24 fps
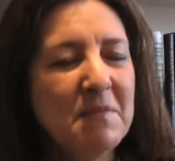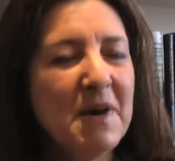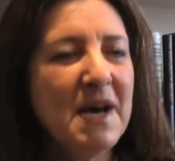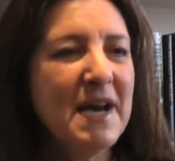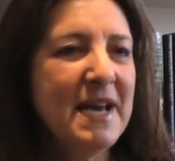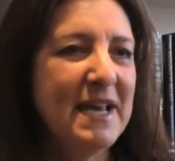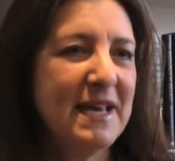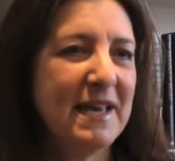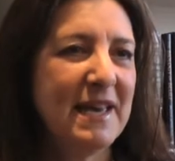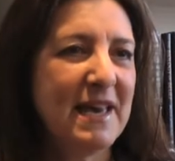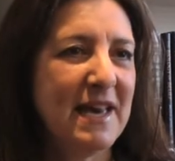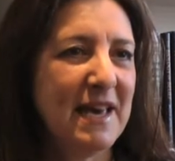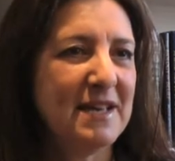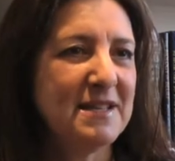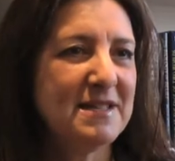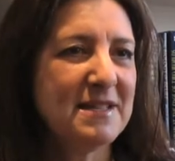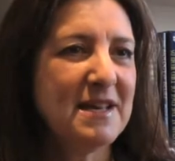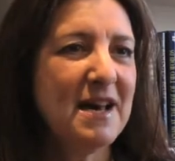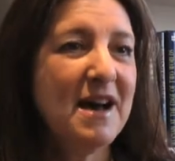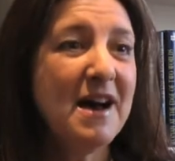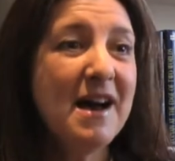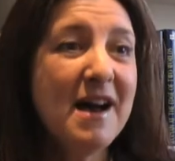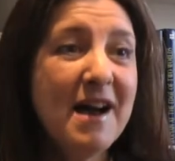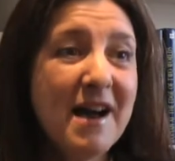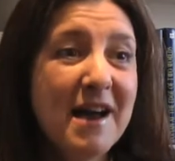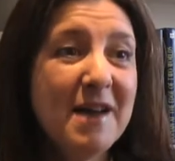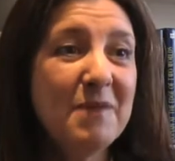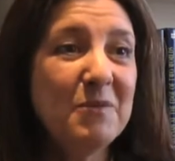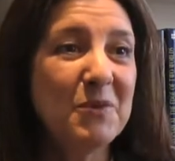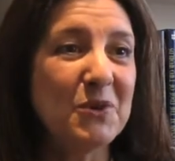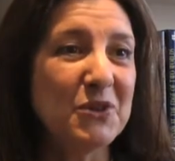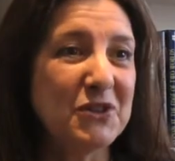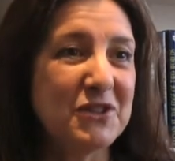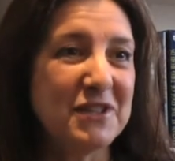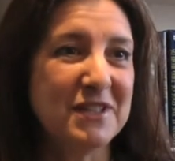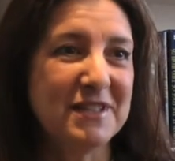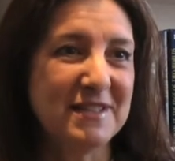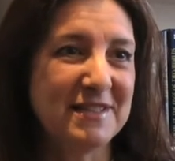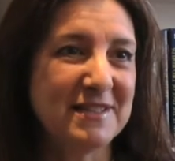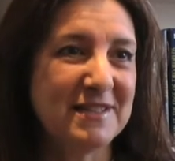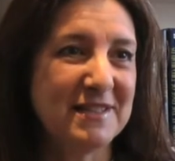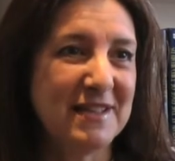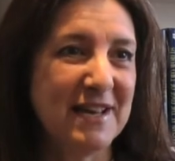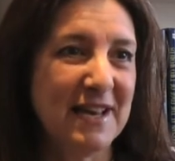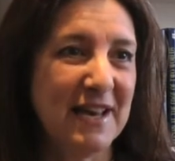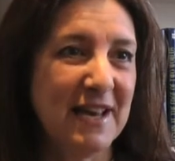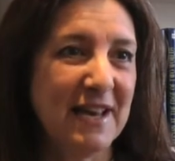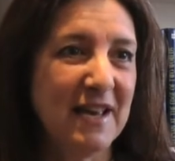my case, I wanted to
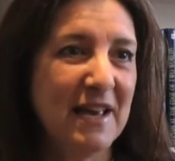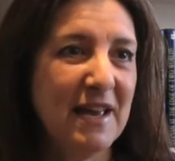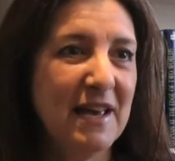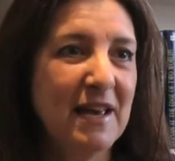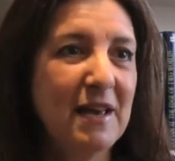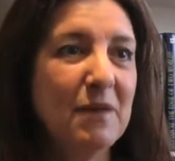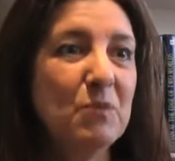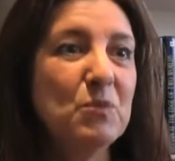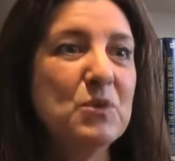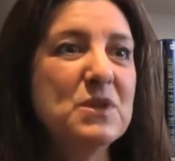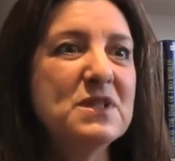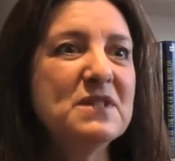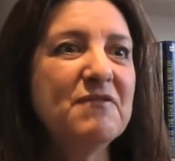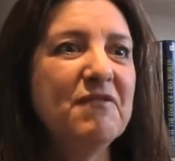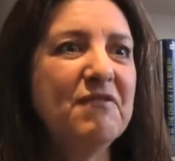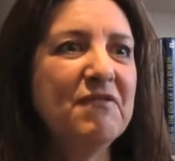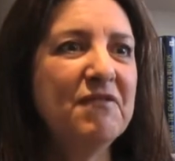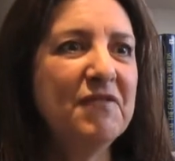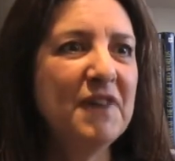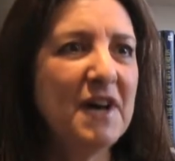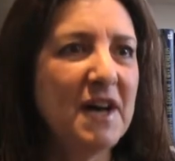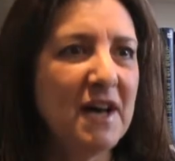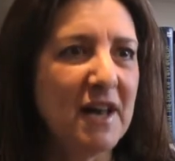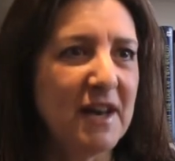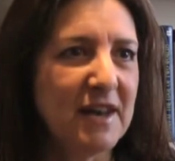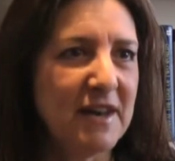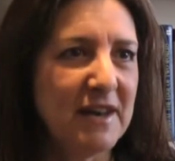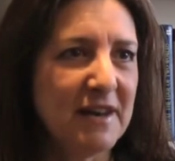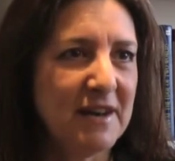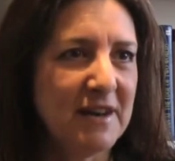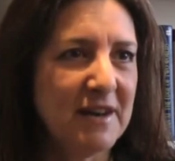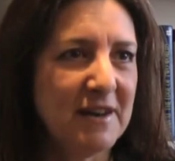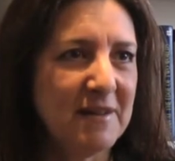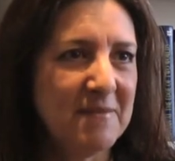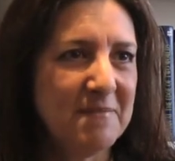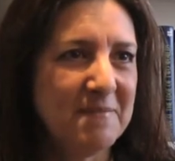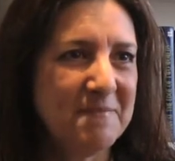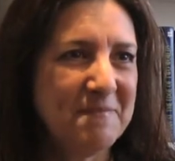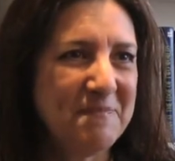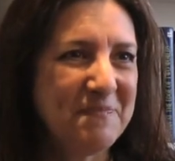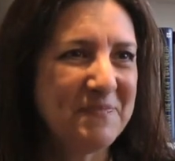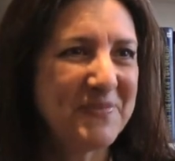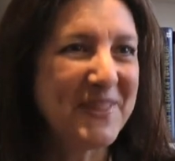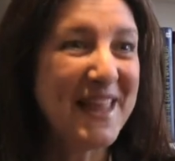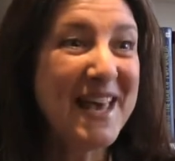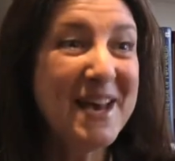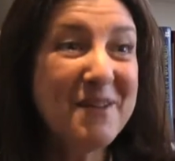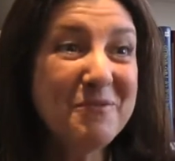say it was fun.
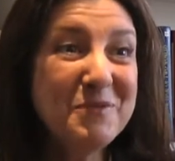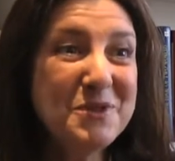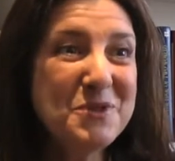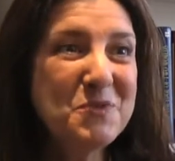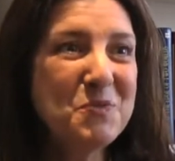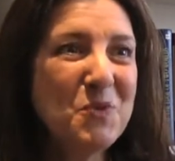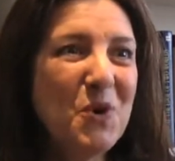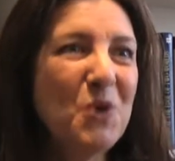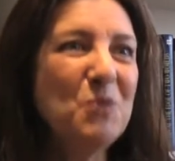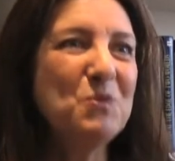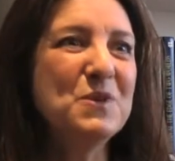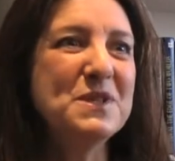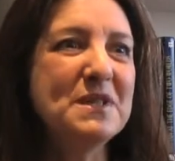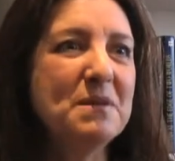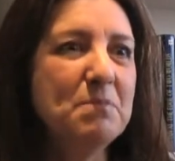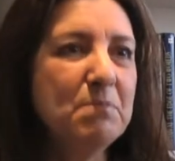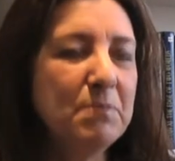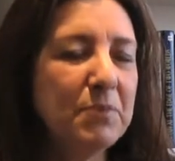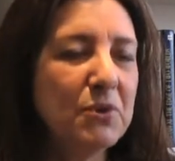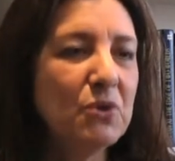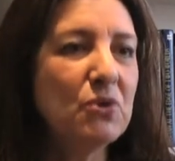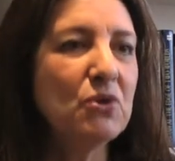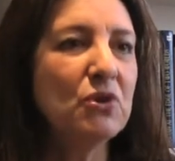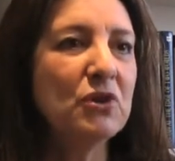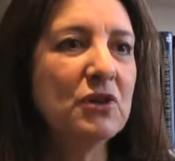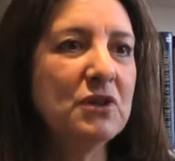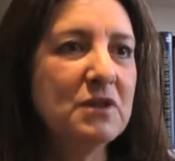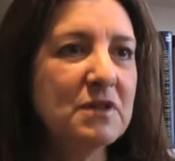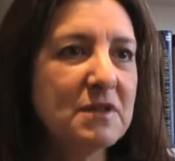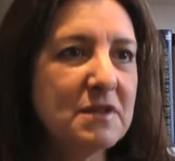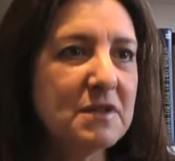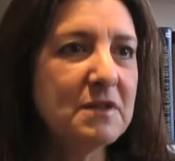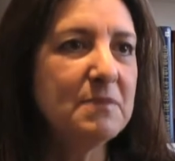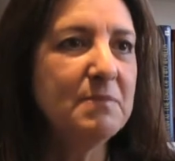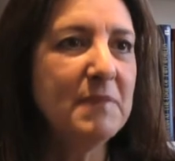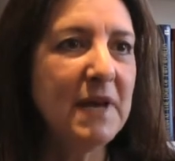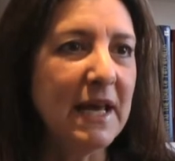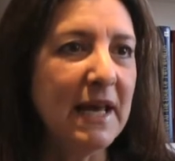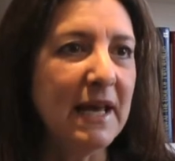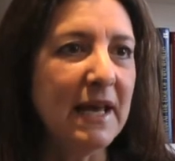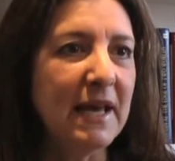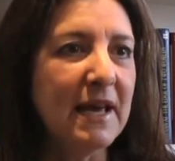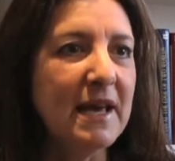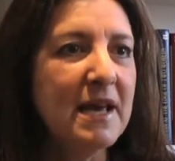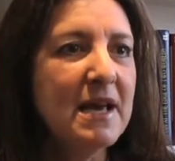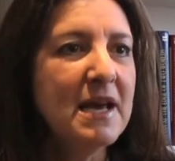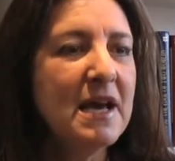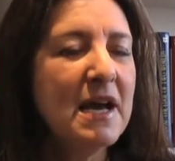That was what was important to
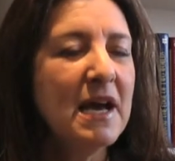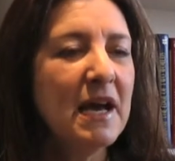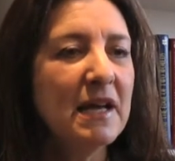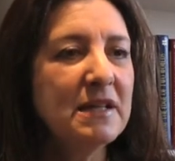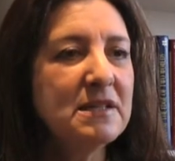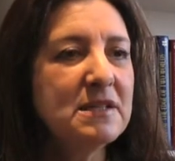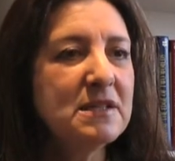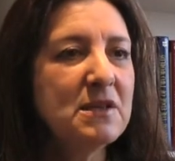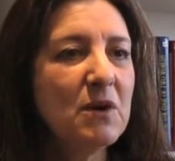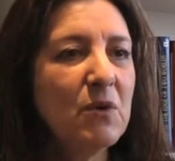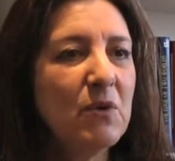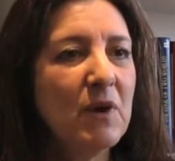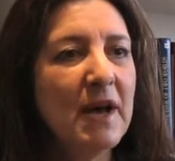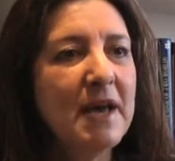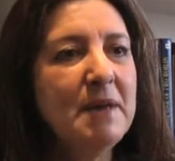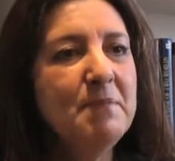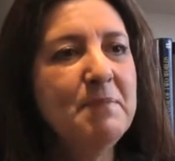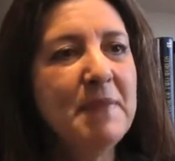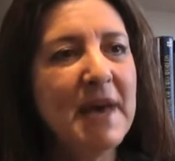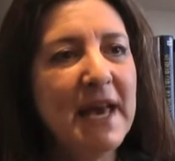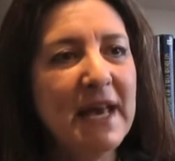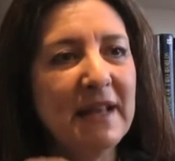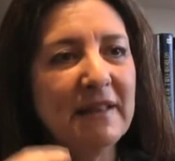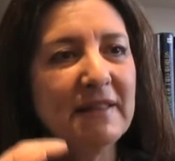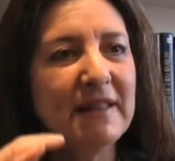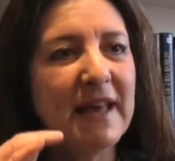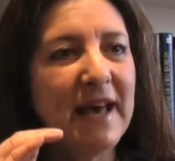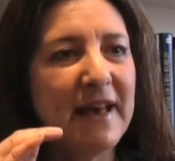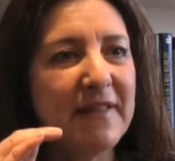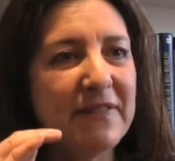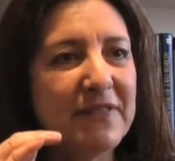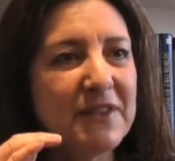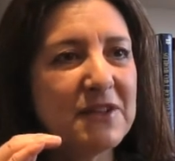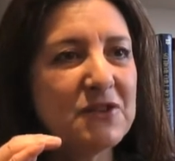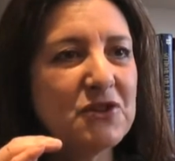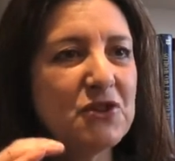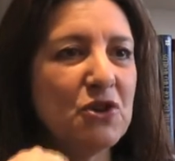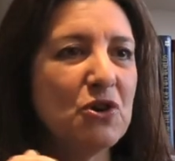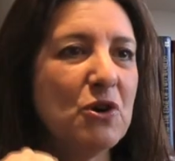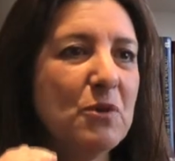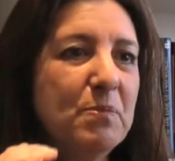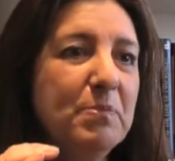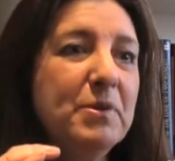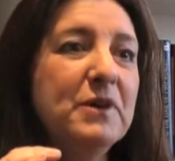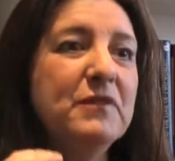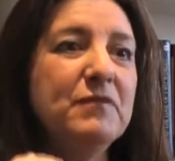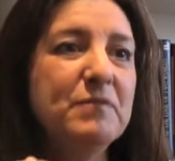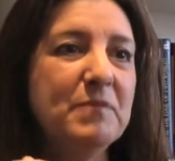me. And so I made that the
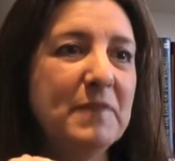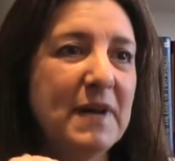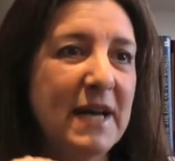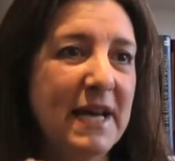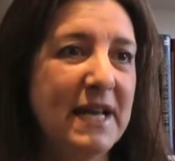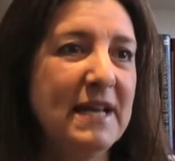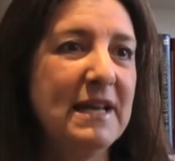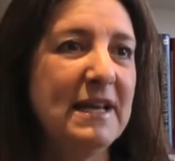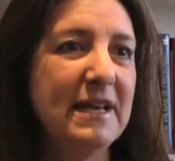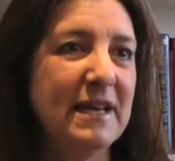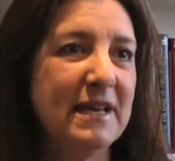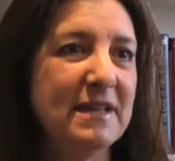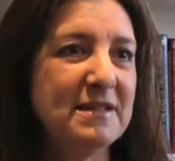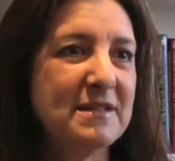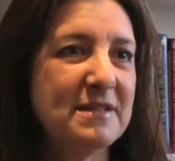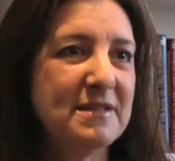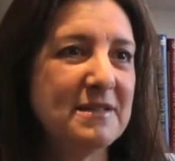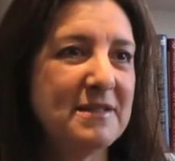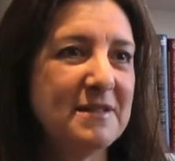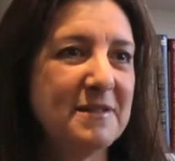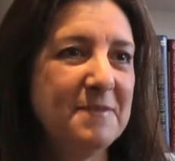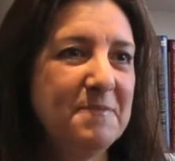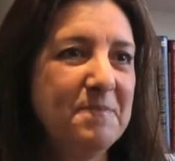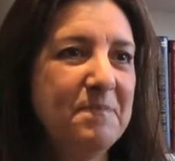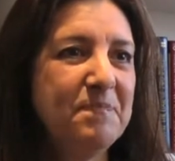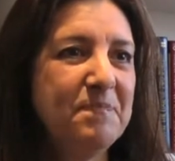top of my list.